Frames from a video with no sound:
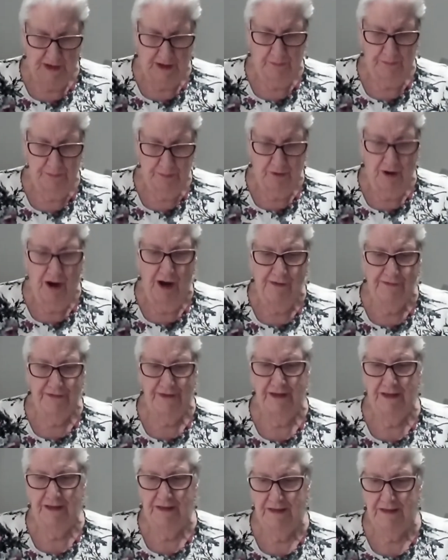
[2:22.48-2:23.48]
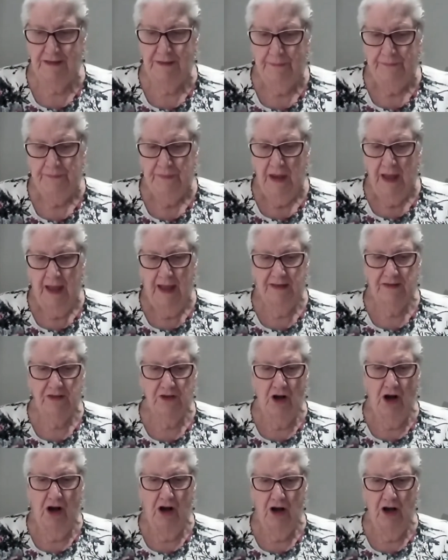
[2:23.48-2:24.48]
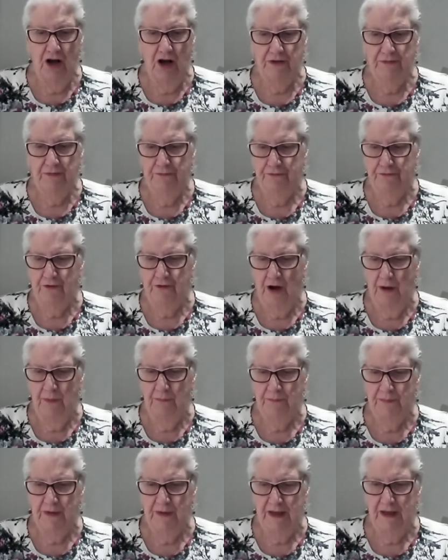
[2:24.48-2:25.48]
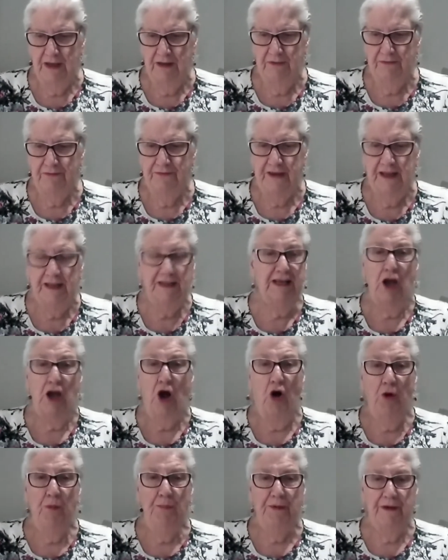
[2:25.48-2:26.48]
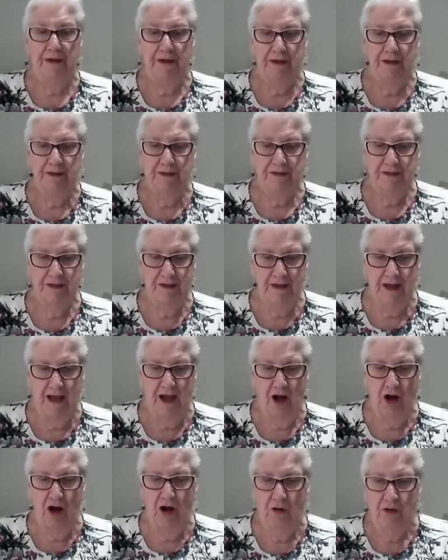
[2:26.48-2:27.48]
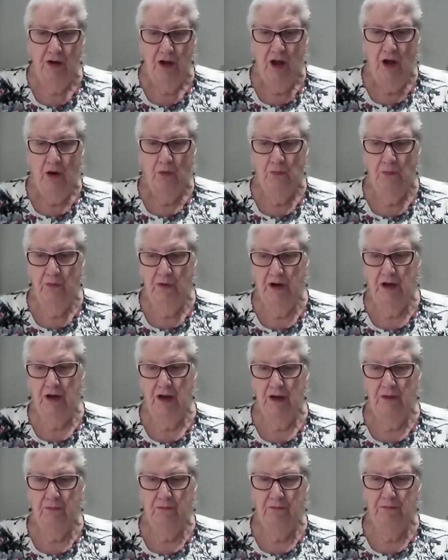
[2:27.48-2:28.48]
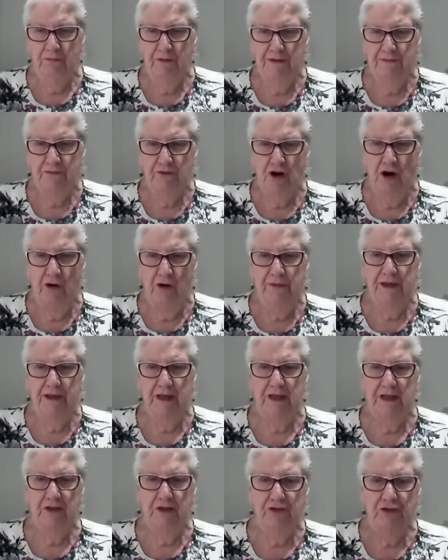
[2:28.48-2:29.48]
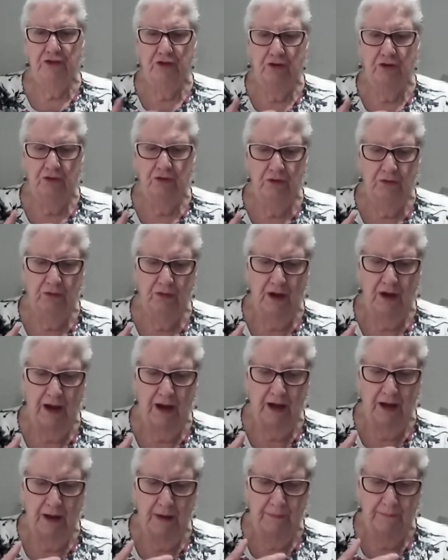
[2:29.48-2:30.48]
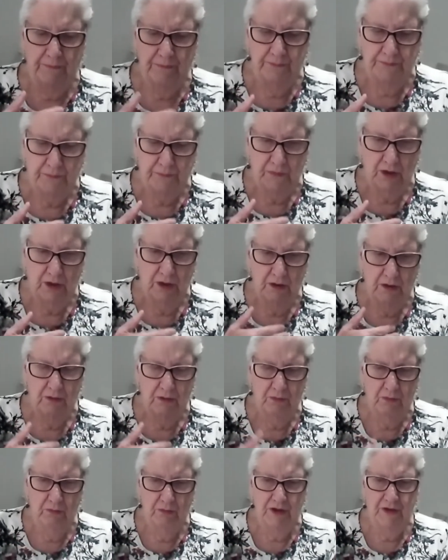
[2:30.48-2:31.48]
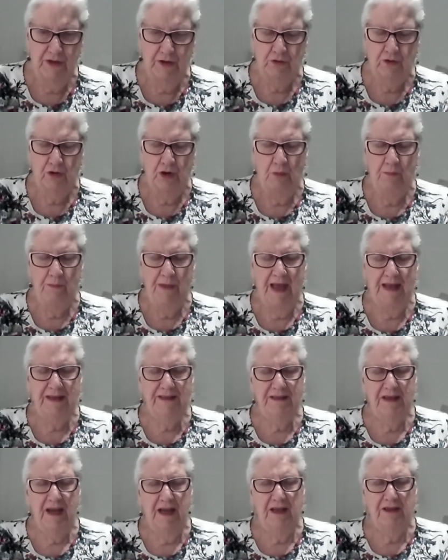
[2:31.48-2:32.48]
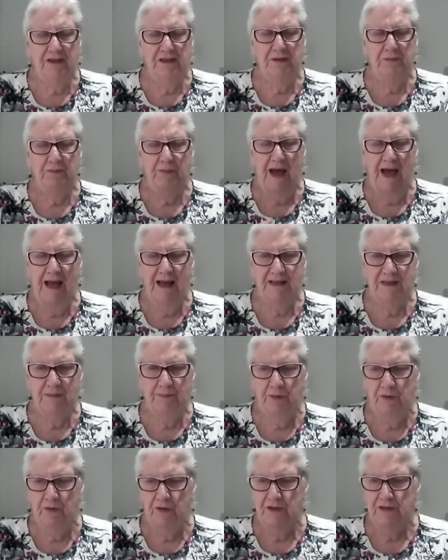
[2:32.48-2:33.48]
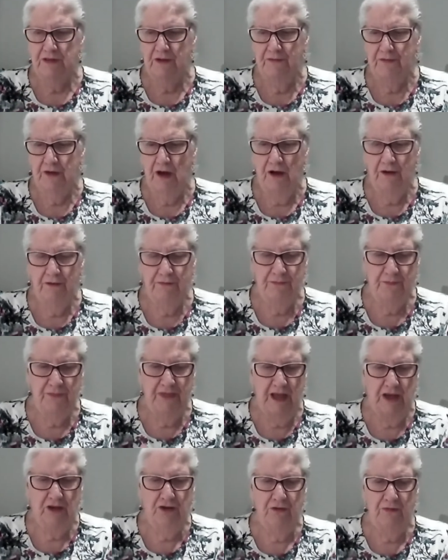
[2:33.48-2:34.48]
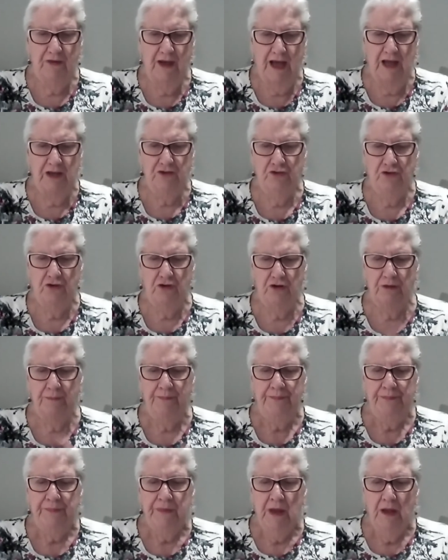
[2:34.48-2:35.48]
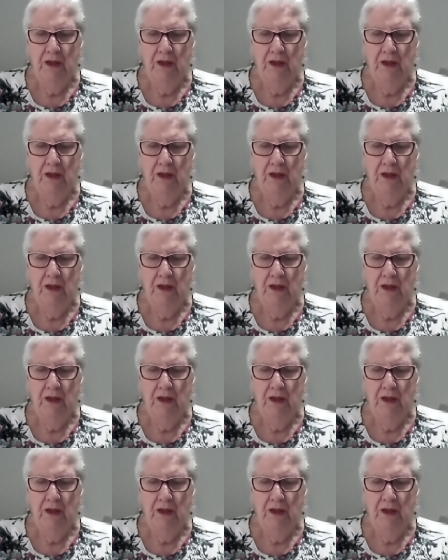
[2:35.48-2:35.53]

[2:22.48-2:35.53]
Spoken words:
our province has gone from being fairly open to now where we're going into what do they call them? Mandated passports of that you've had your